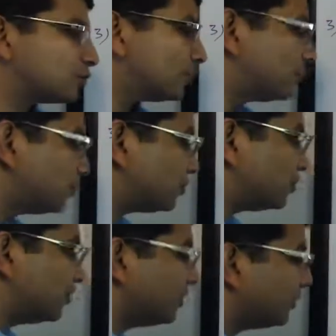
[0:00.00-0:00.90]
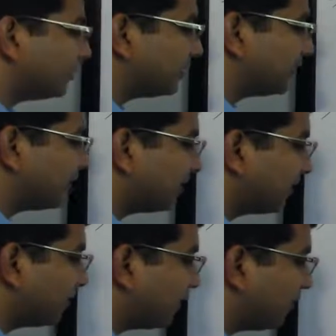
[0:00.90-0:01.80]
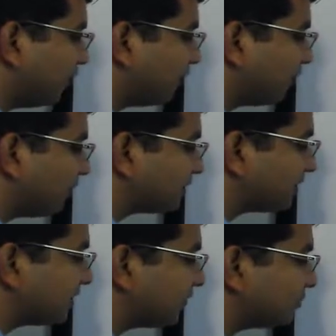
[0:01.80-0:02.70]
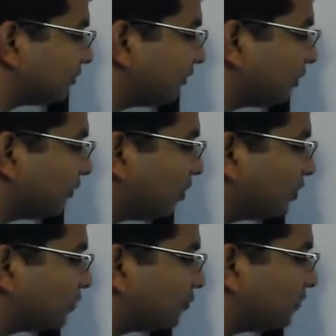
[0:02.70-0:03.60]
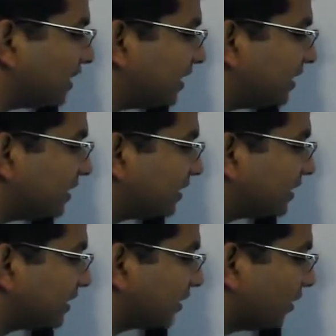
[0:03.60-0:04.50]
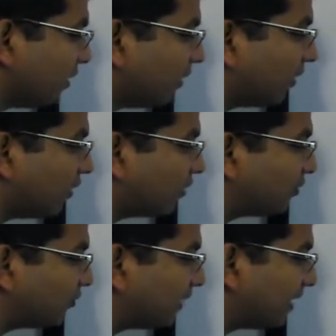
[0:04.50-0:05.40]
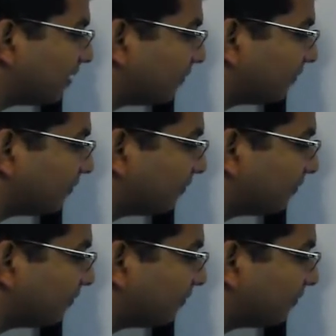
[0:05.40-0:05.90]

So, who remembers that? There was a verb called to be or to become.